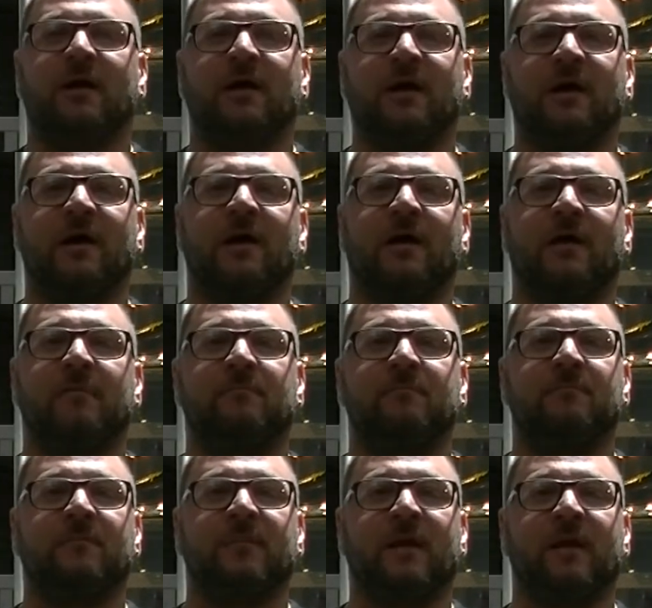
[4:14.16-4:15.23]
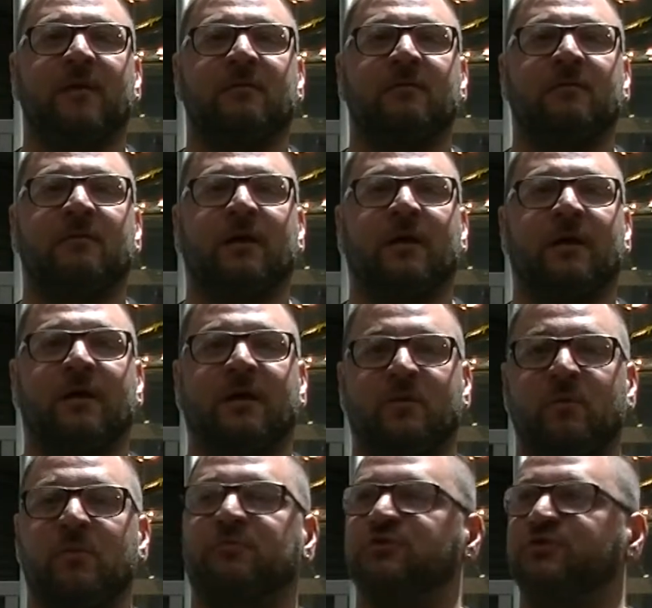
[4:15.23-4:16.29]
and
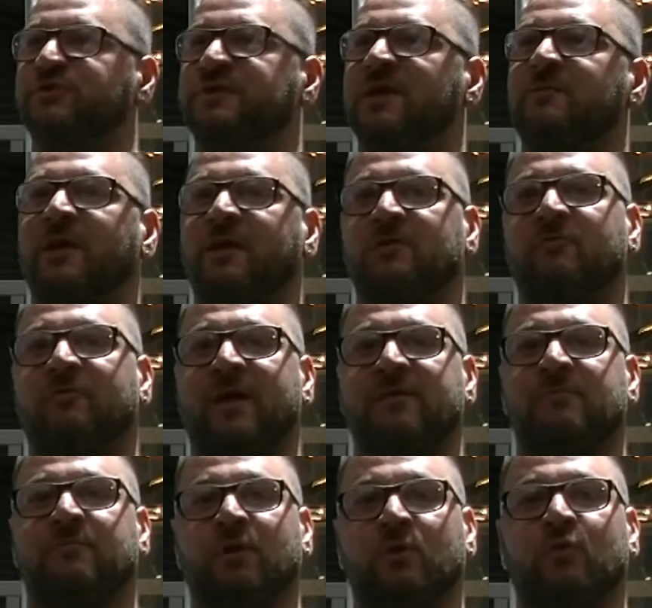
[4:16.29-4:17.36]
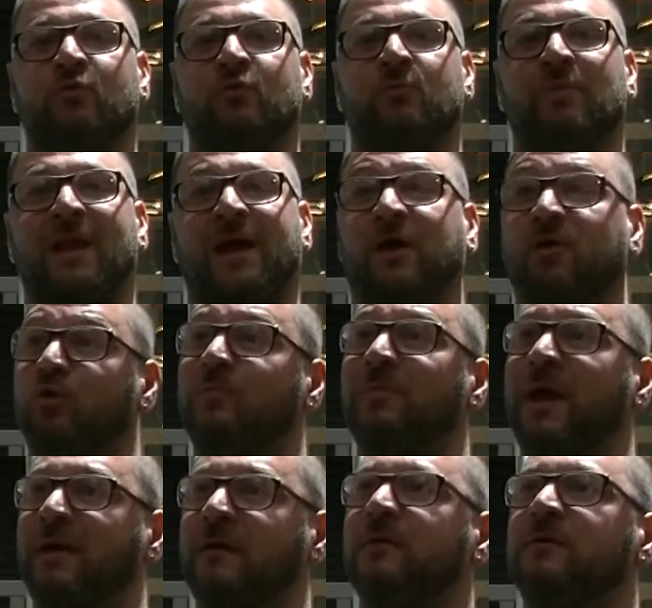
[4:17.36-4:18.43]
we produced them in red, blue, black and all
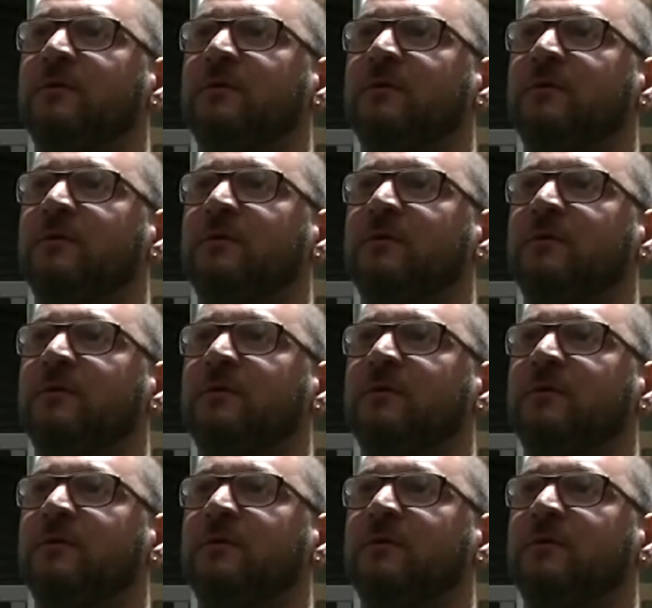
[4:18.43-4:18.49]
black.